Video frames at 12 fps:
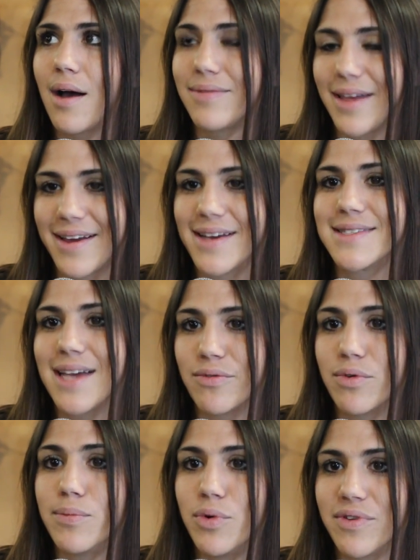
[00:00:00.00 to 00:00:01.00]
like I
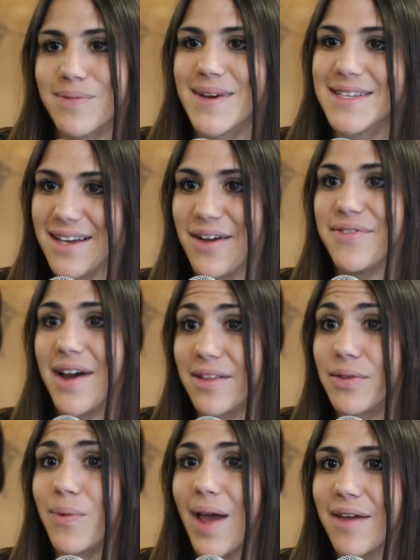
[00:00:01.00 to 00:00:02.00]
said, removing myself out
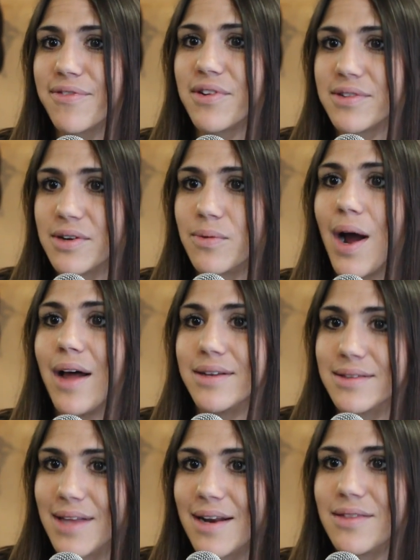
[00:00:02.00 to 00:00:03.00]
of the way for a little while
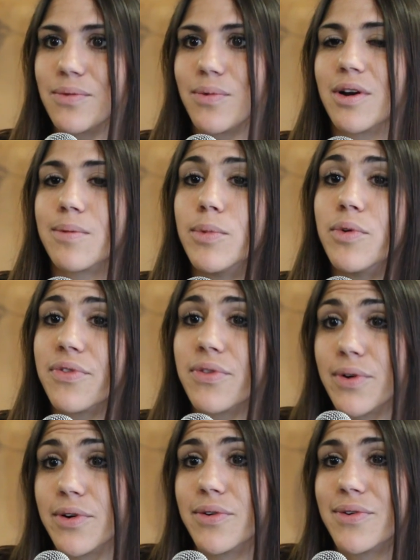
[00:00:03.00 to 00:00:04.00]
and letting the work move
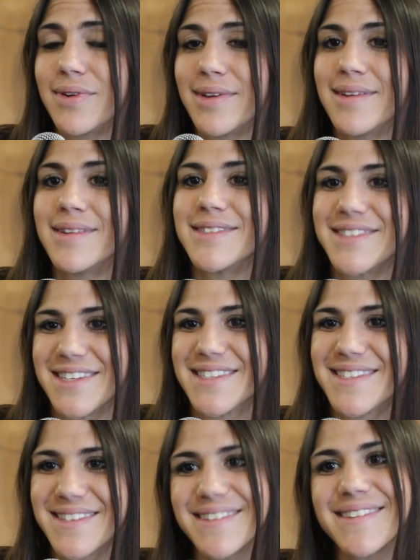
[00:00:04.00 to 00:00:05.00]
through. So
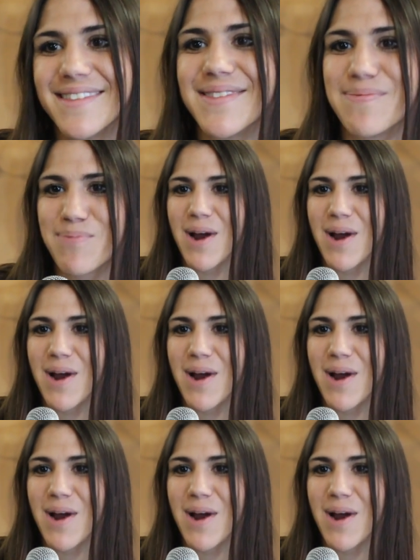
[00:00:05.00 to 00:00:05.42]
that's the